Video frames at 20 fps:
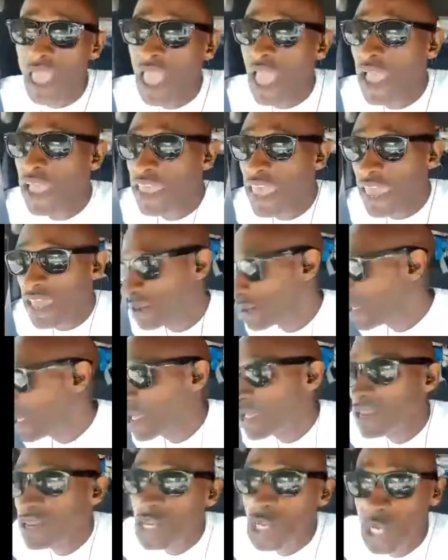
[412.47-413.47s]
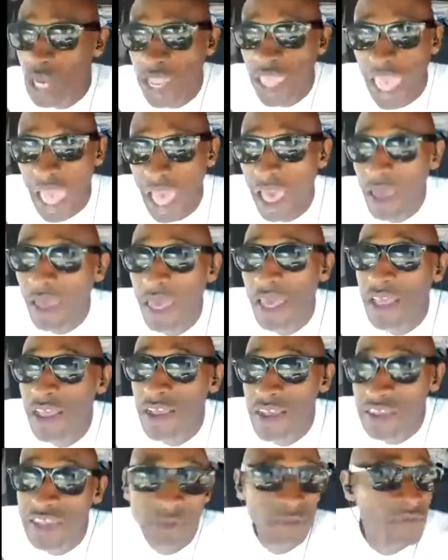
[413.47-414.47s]
again, check out
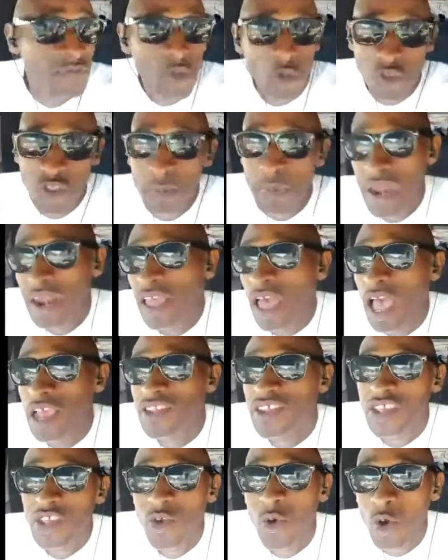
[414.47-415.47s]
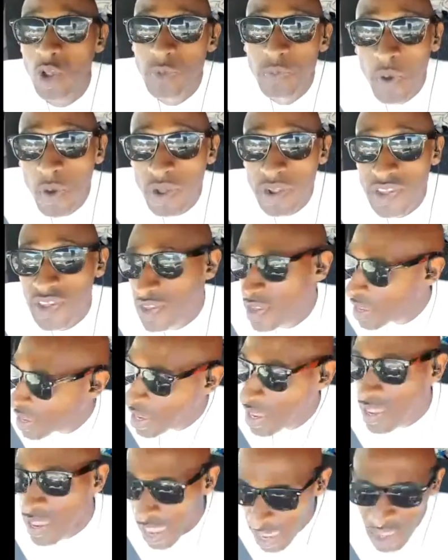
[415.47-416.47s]
some of Dr. Malachi Z. York's books.
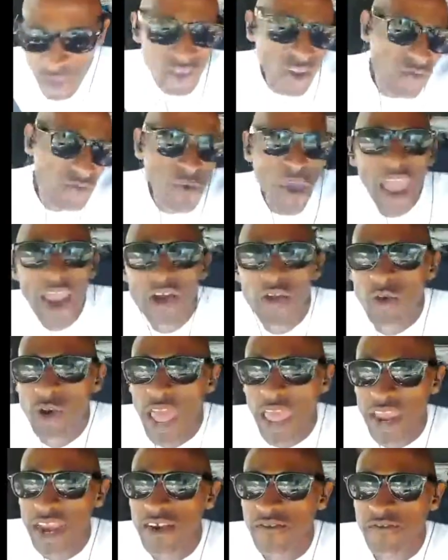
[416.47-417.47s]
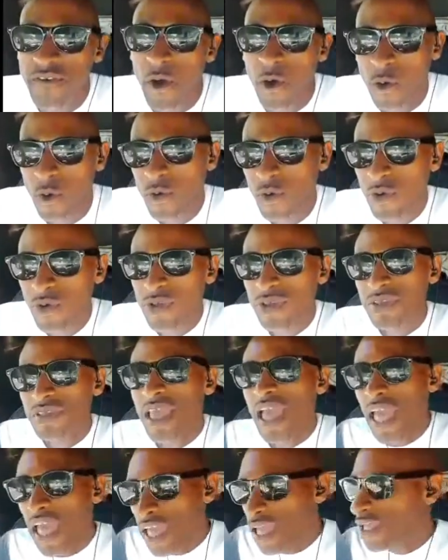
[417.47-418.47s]
And you're going to find all that info.
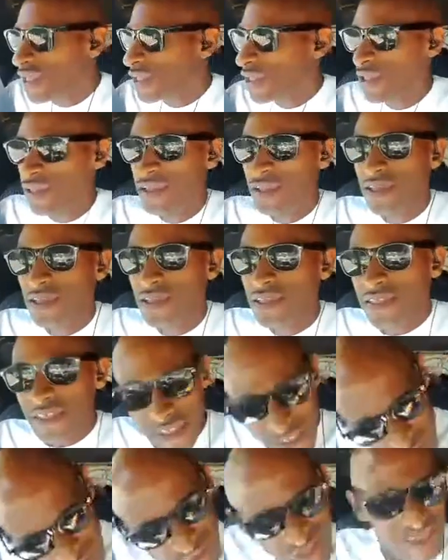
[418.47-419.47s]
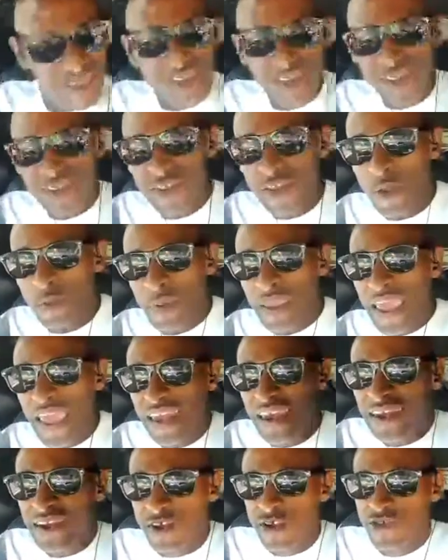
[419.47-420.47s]
Yeah? You'd be
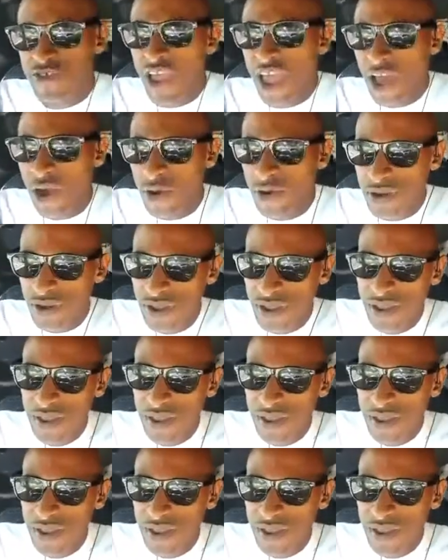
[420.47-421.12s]
ahead of the crowd